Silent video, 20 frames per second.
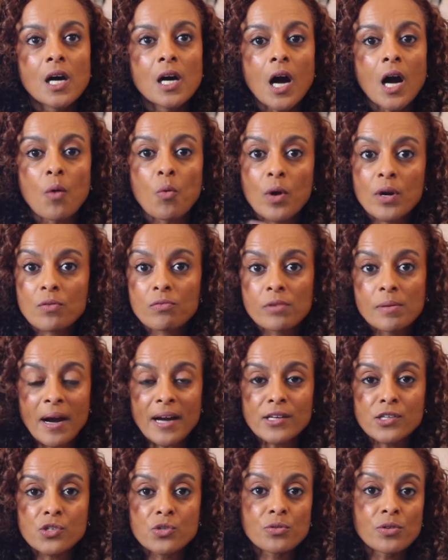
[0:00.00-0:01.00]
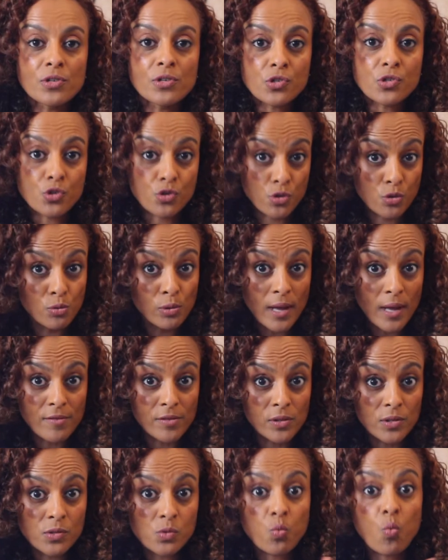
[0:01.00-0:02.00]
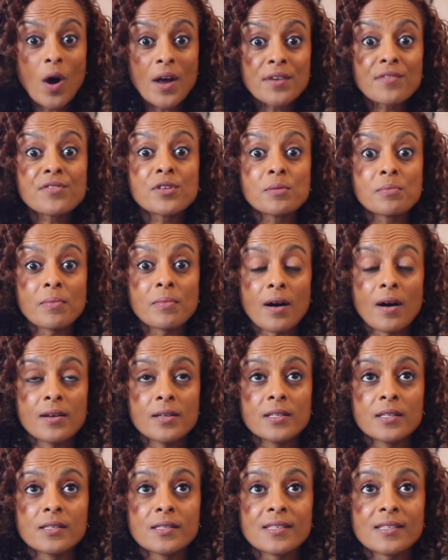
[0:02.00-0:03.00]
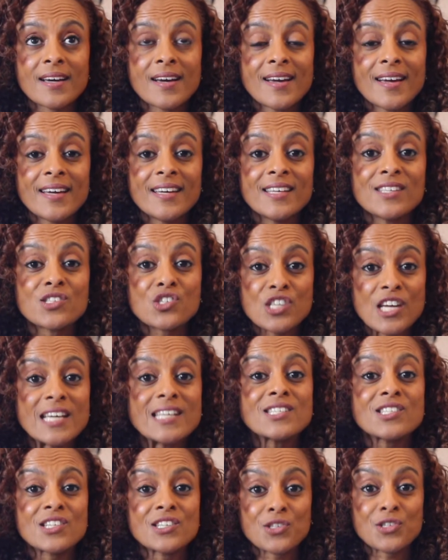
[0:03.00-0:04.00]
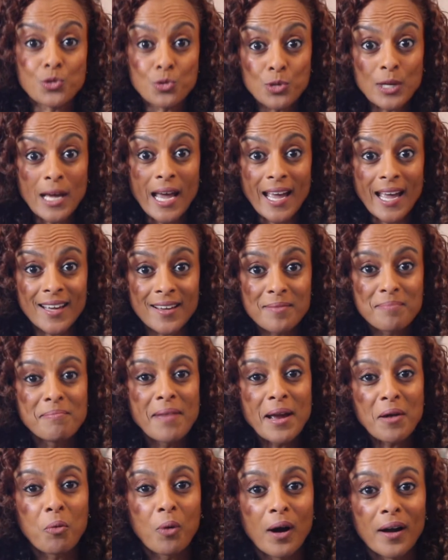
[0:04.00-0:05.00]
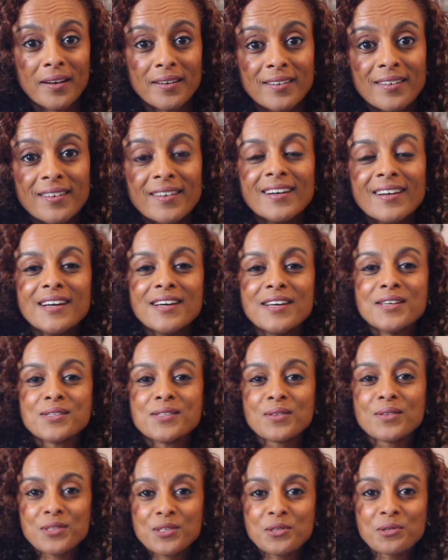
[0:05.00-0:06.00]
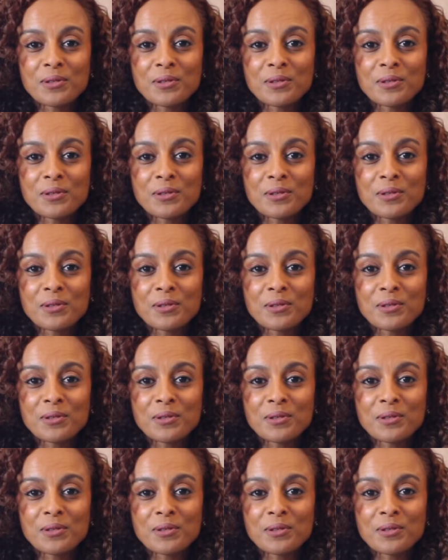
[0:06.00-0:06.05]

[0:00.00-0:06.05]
I want to remind you there's 2 levels. One of them is changing today, May 1. So the 2